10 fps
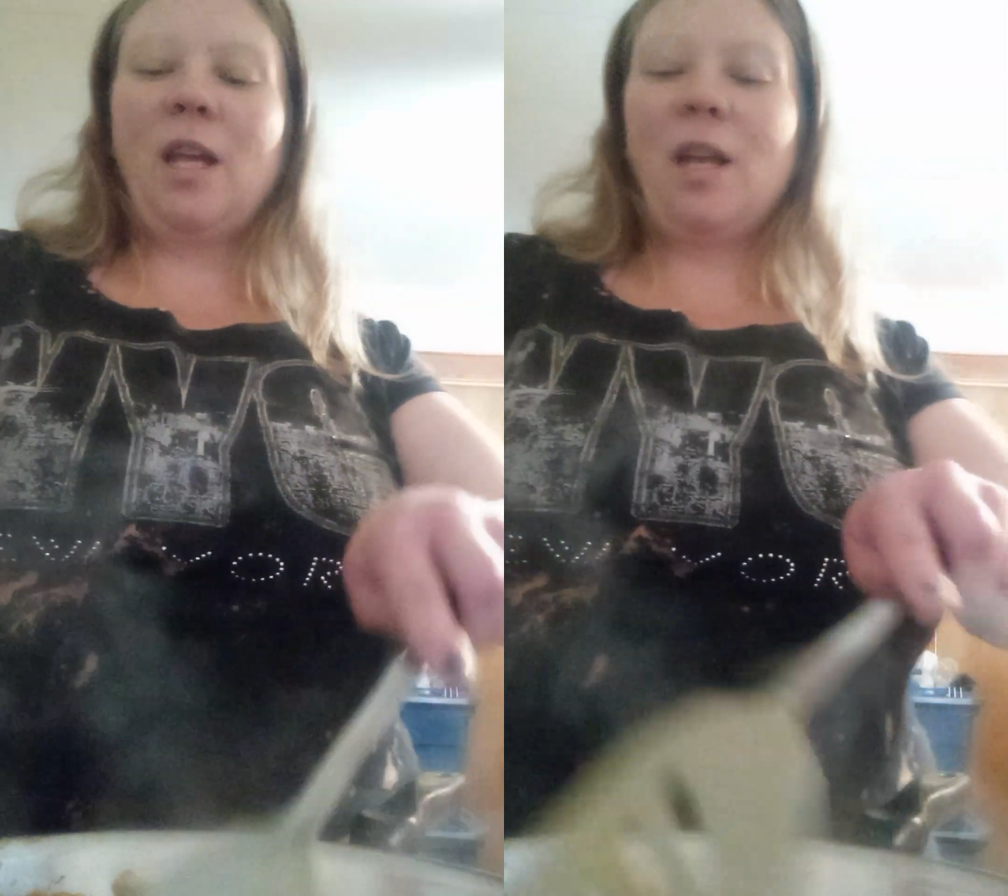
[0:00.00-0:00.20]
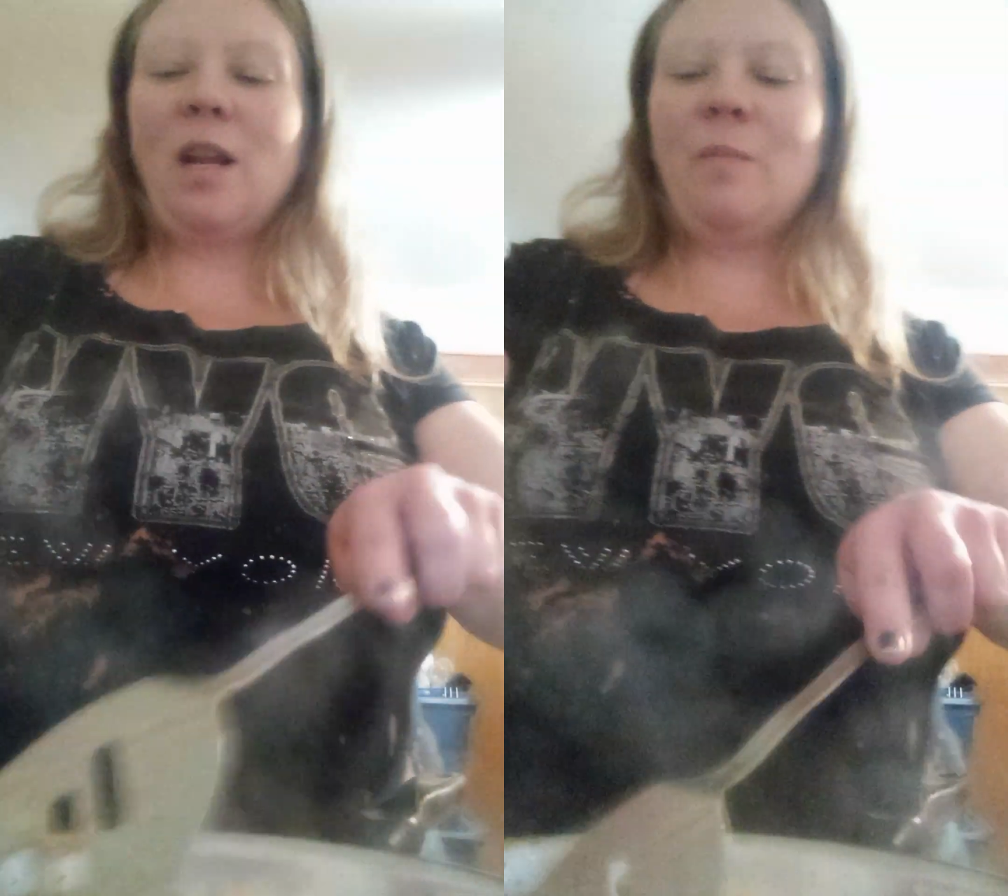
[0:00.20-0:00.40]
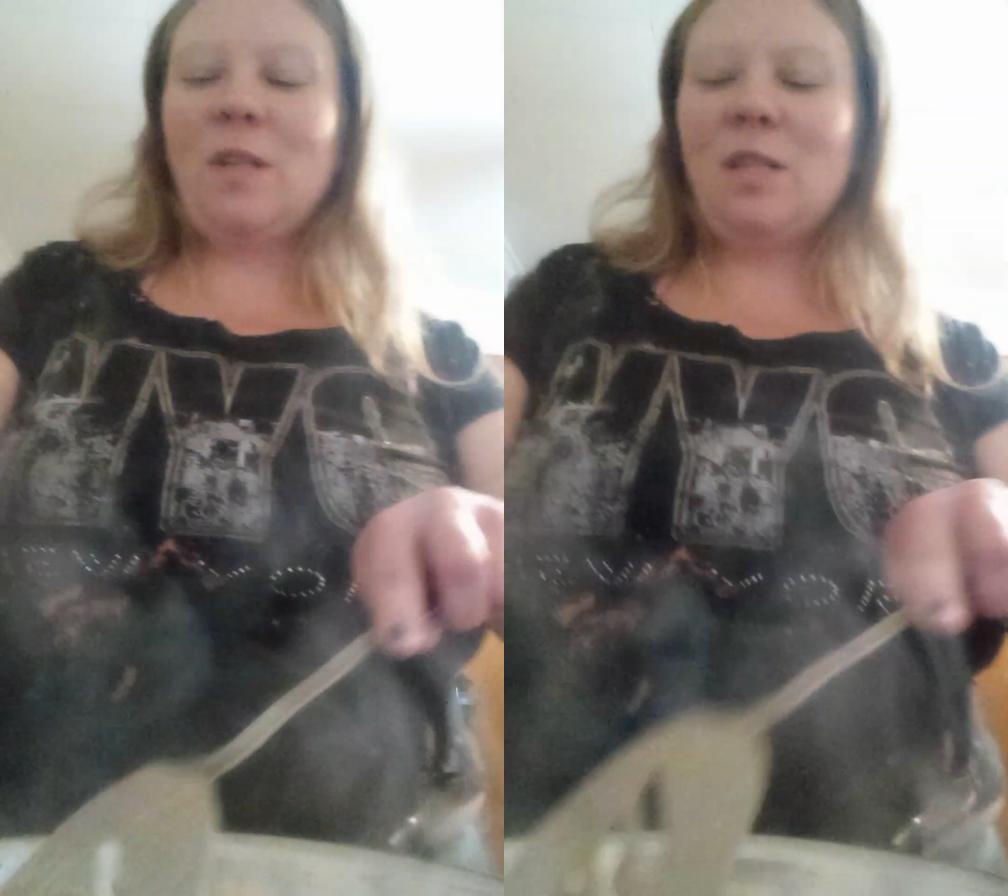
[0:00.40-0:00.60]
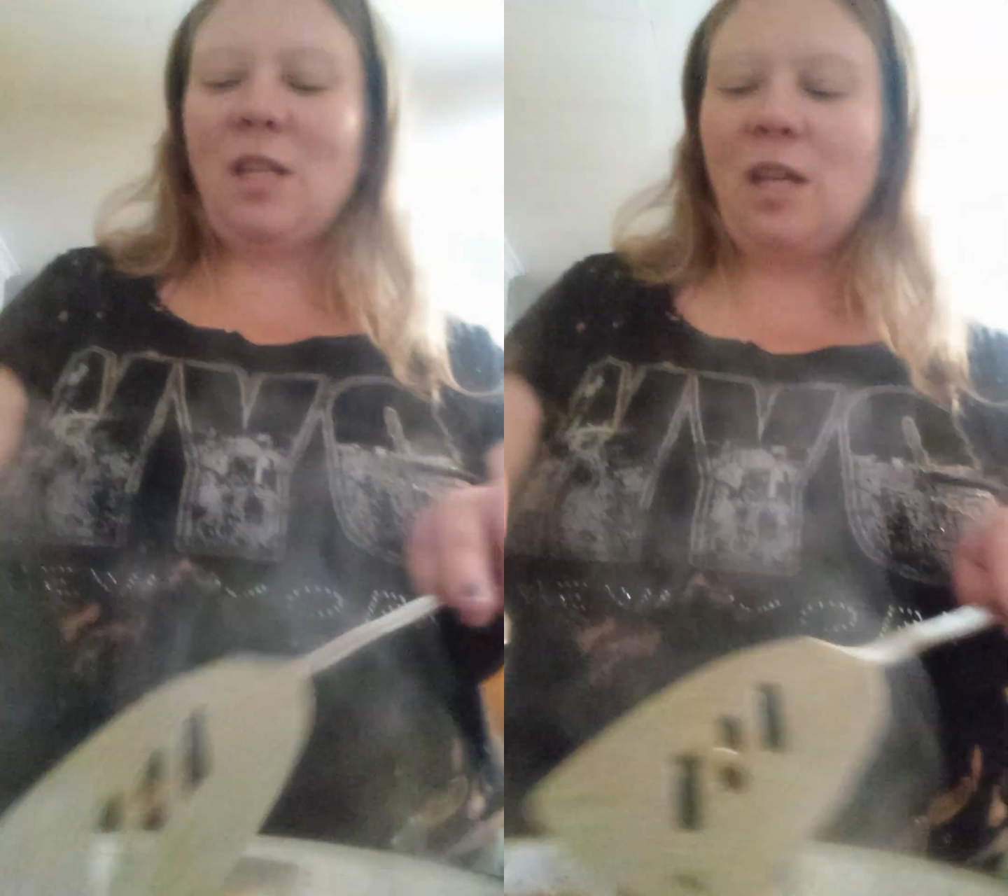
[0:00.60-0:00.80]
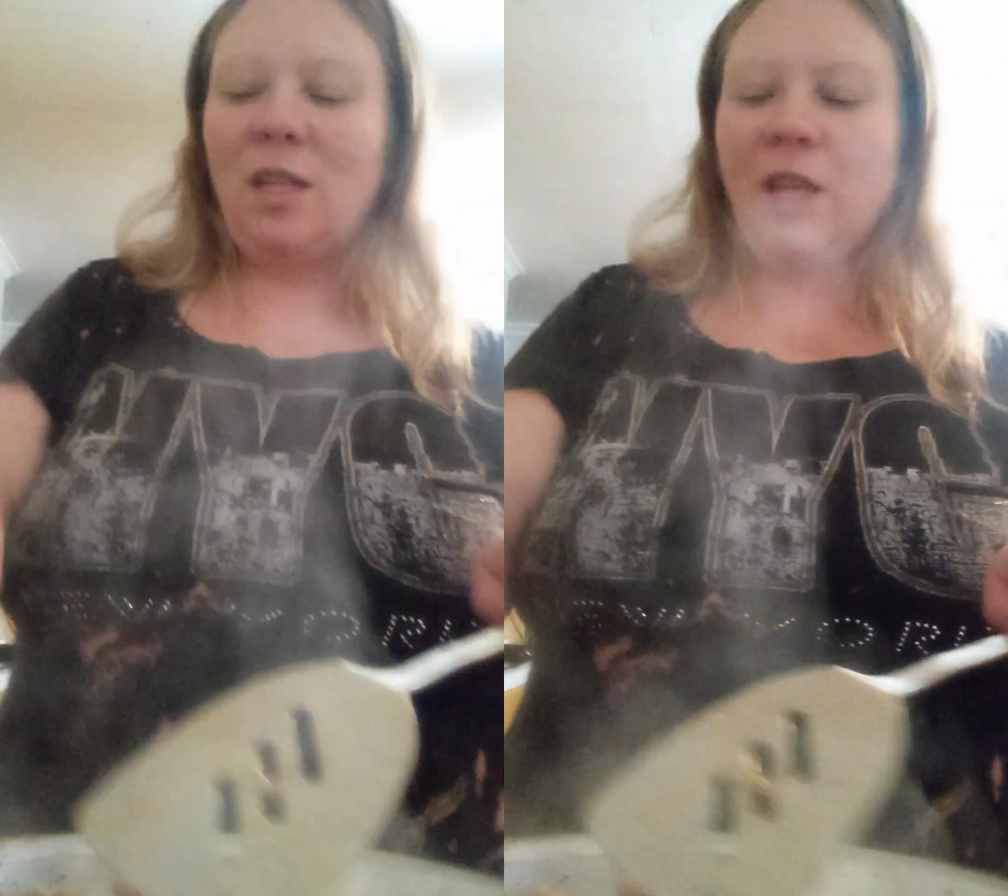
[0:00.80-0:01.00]
and I meant to
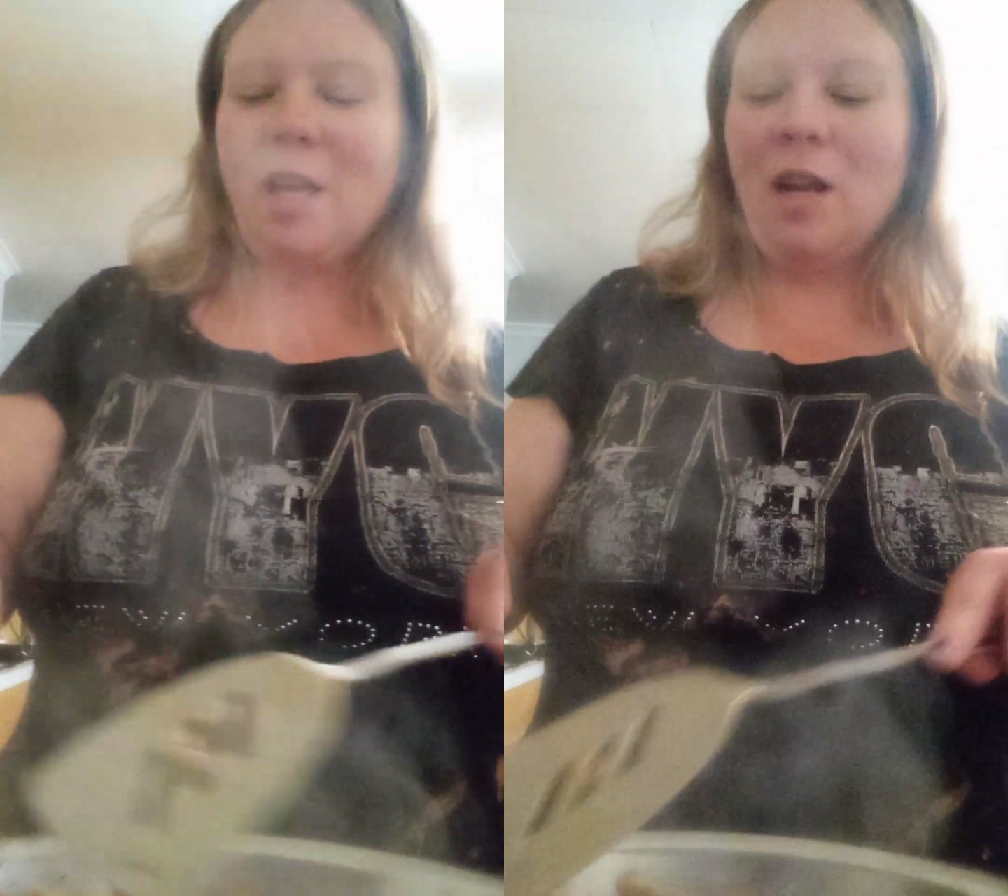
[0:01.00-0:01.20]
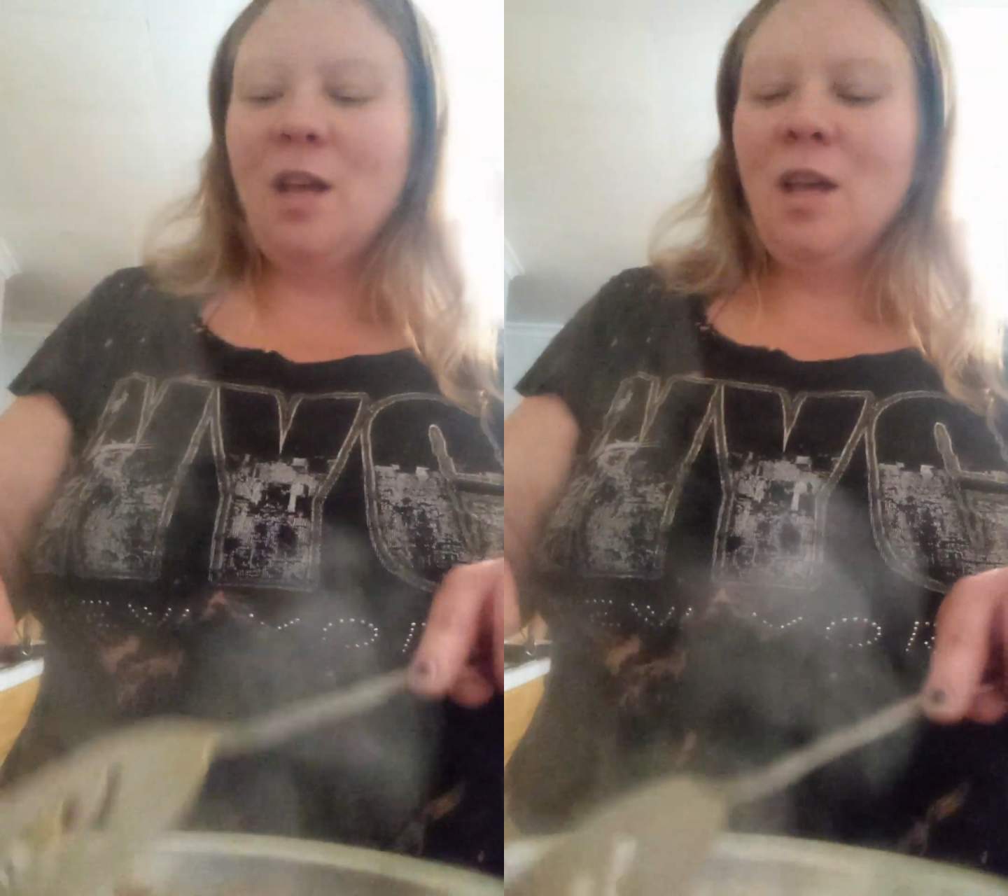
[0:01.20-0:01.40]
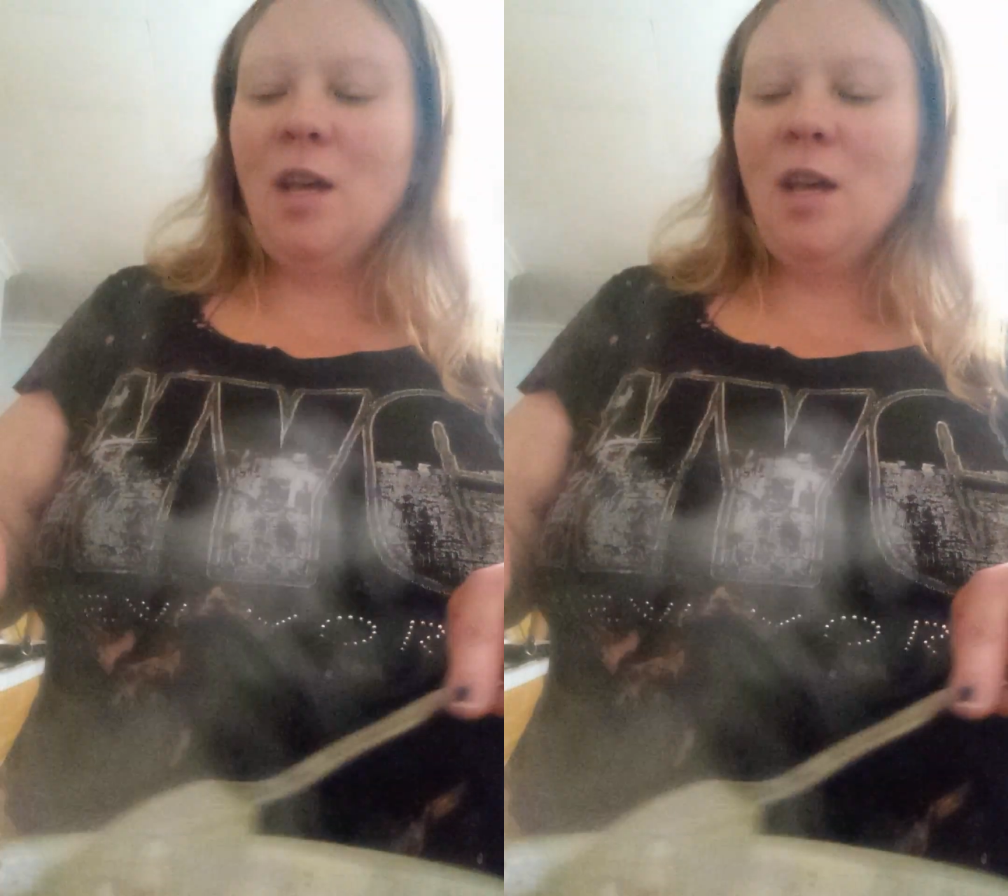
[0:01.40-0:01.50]
get that,